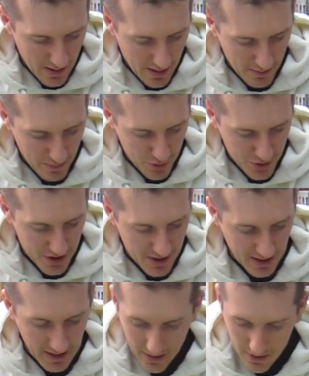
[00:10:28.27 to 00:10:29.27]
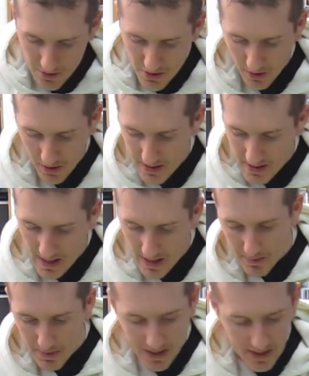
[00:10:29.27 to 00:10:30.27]
and push it together. So that's not a
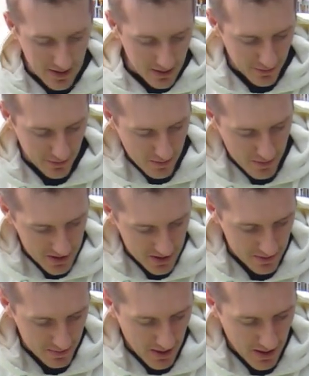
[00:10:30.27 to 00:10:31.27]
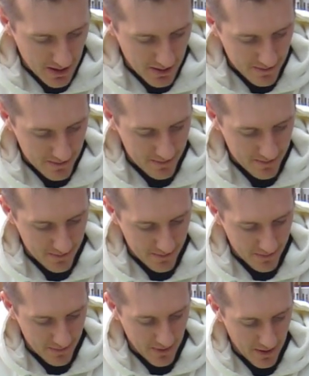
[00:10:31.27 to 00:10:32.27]
big deal if you miss a spot
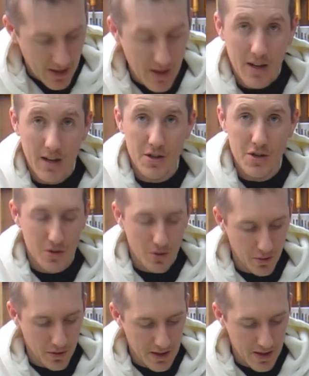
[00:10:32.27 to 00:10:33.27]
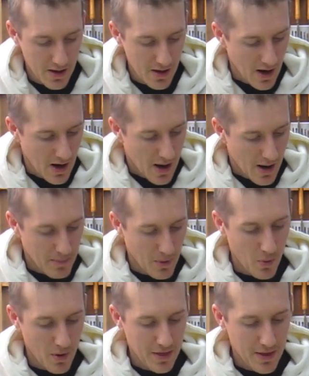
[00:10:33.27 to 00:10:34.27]
and you just hold it there. But
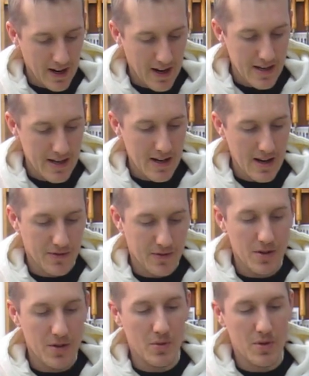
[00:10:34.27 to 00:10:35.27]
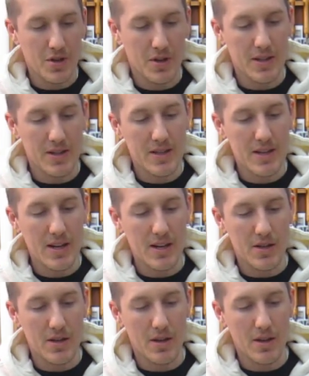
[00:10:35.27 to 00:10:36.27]
one thing I did have to do is you could see
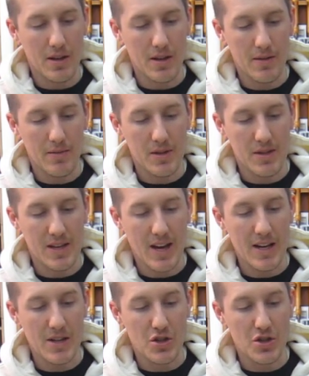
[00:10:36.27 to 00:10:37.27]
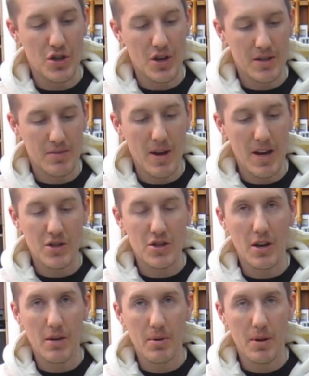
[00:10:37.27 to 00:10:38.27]
it, the, the sides just match
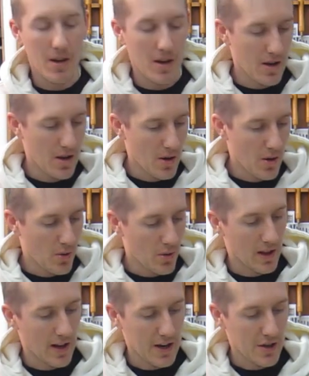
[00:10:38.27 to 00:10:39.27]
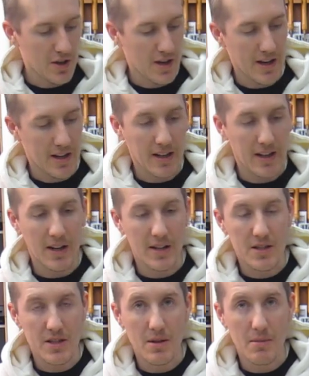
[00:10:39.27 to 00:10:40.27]
up. Well, I actually had to cut
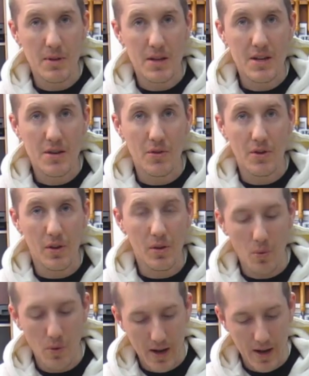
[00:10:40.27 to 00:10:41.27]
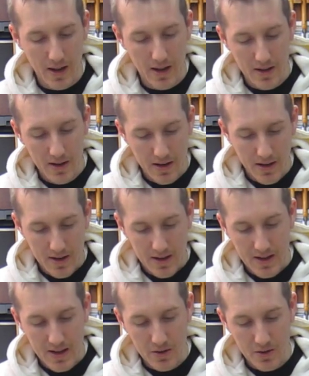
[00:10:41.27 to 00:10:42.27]
some material away. The
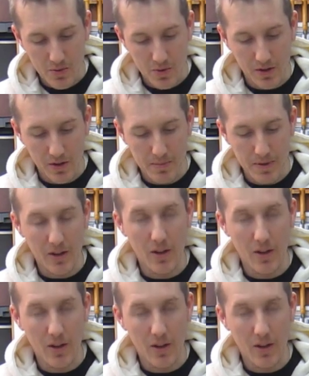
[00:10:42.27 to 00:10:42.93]
heels were a little bit